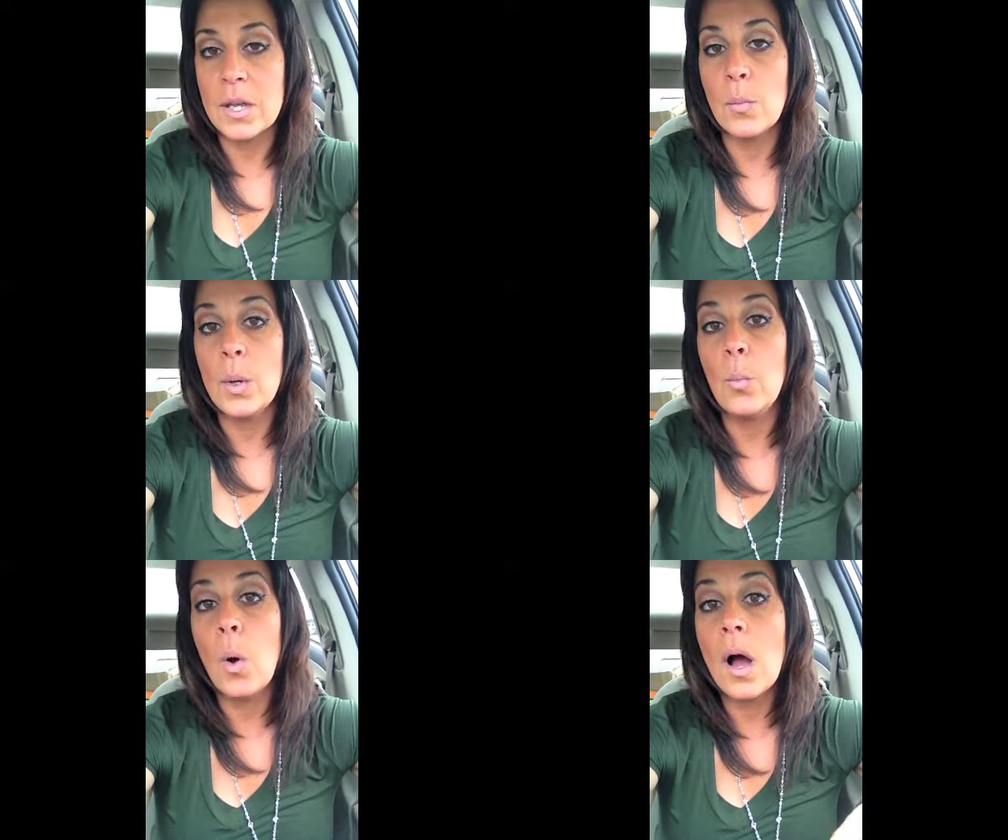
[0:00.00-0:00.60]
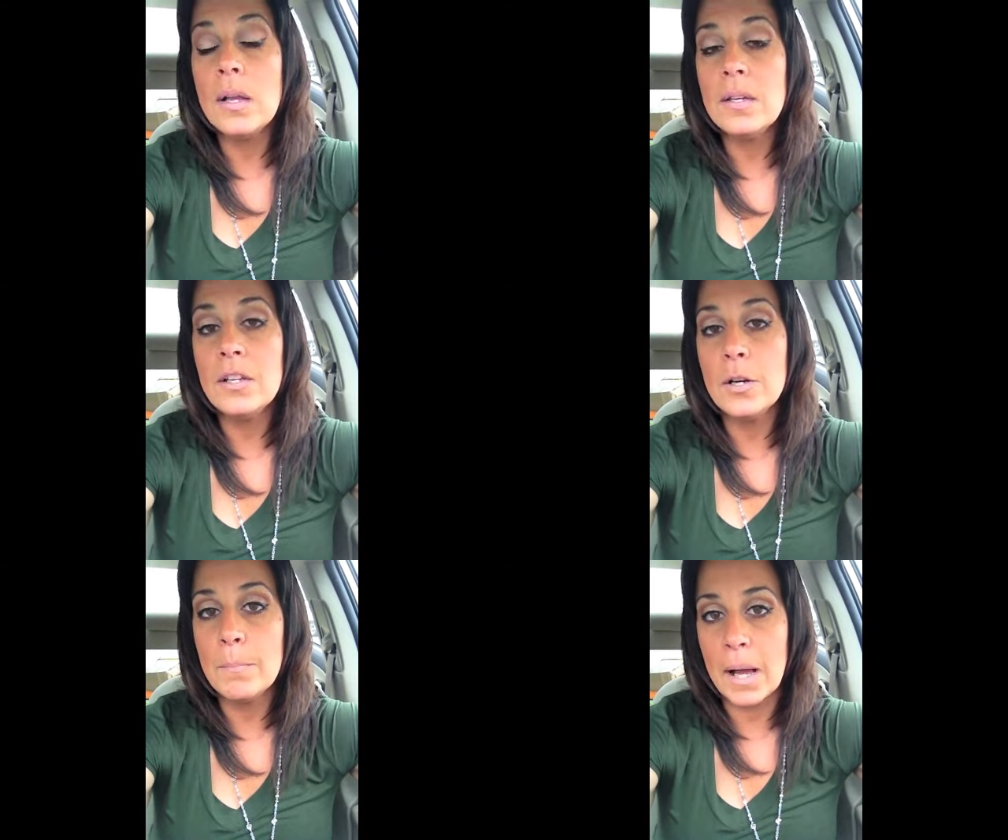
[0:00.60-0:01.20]
and we want
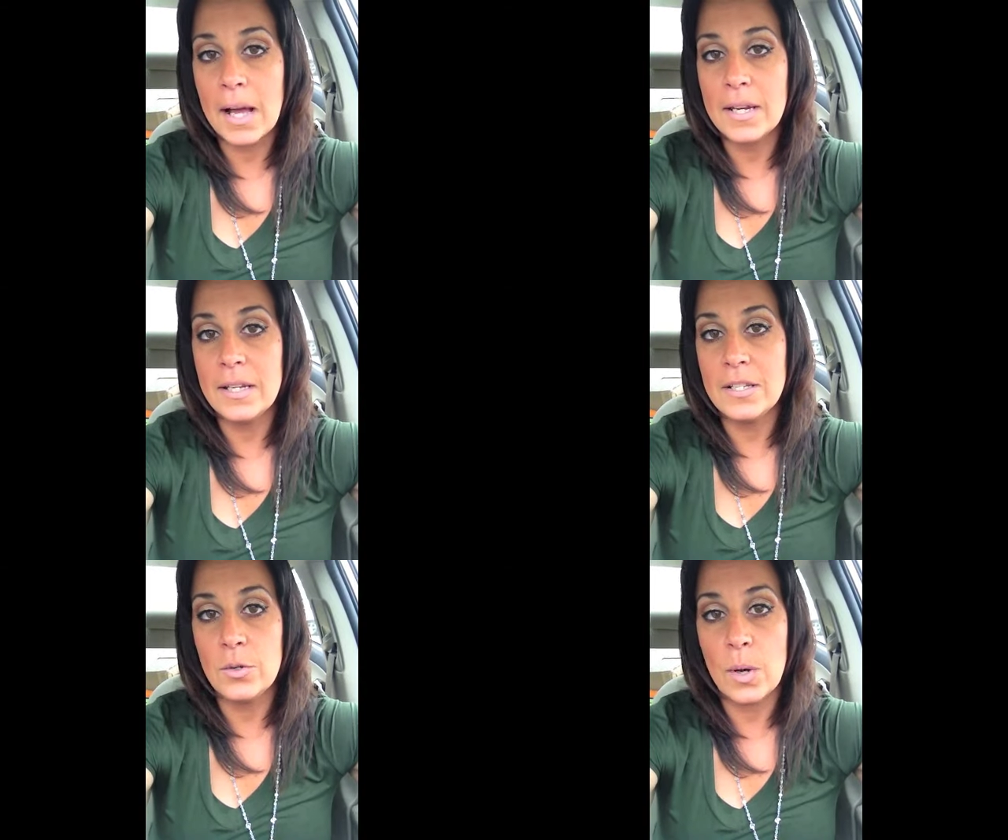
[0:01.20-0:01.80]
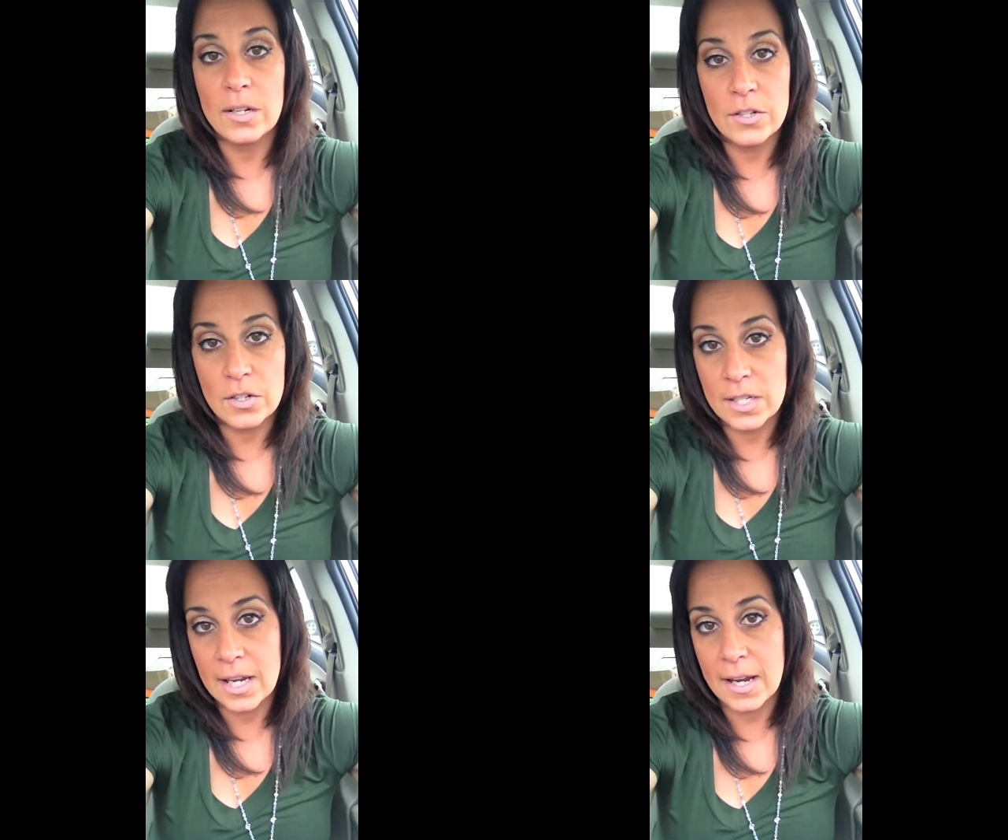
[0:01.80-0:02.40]
your body to
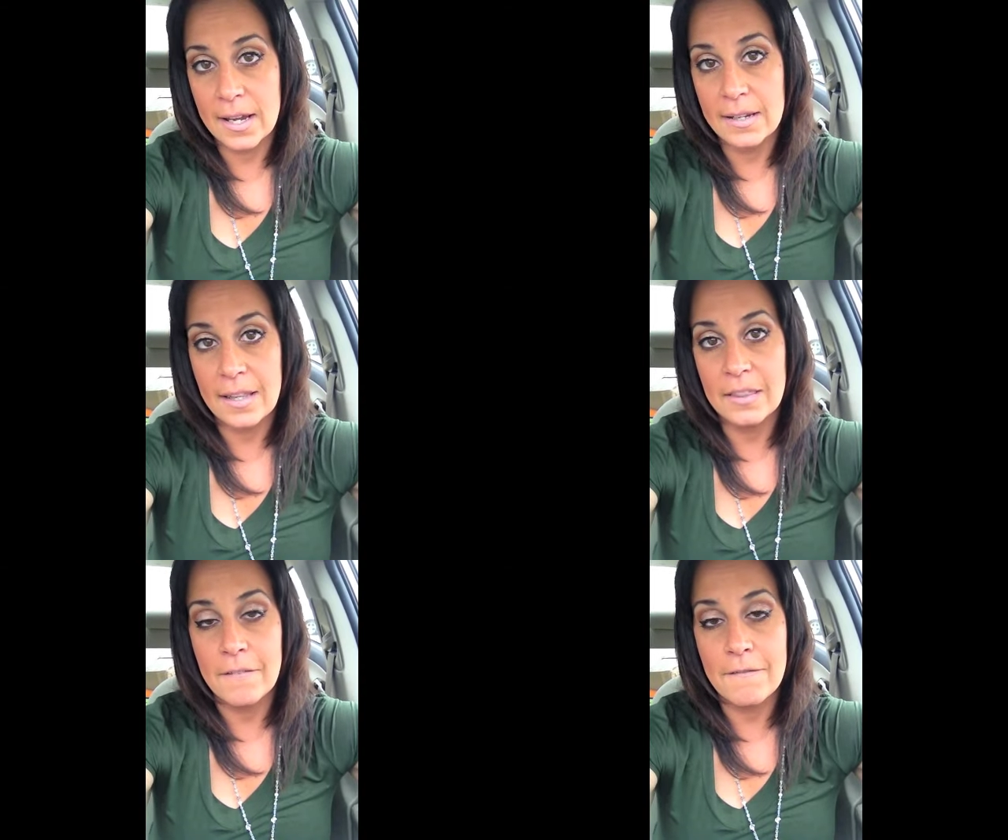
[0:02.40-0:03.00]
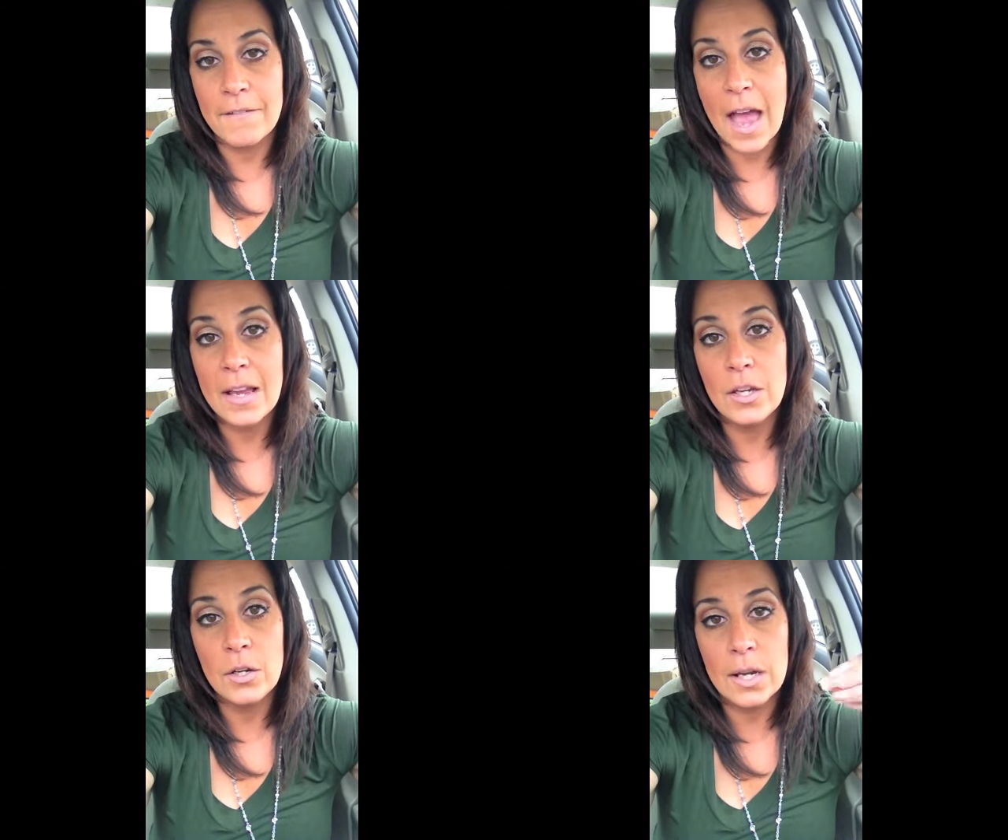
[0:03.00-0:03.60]
understand that the fat
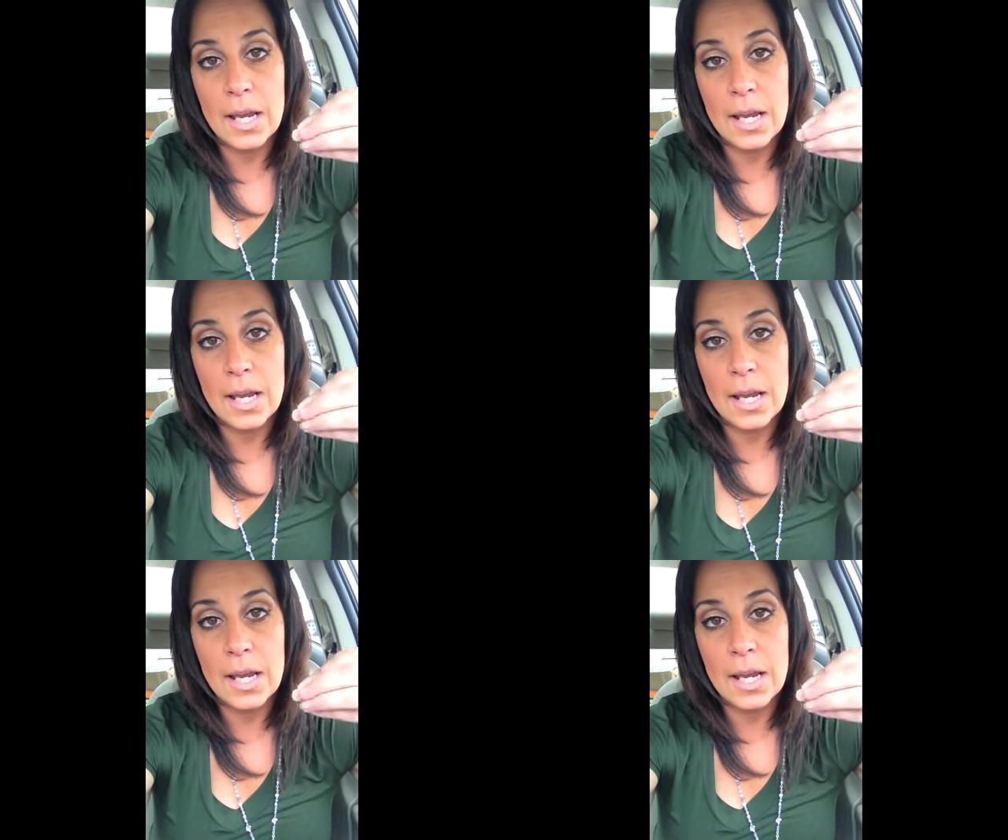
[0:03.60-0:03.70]
you're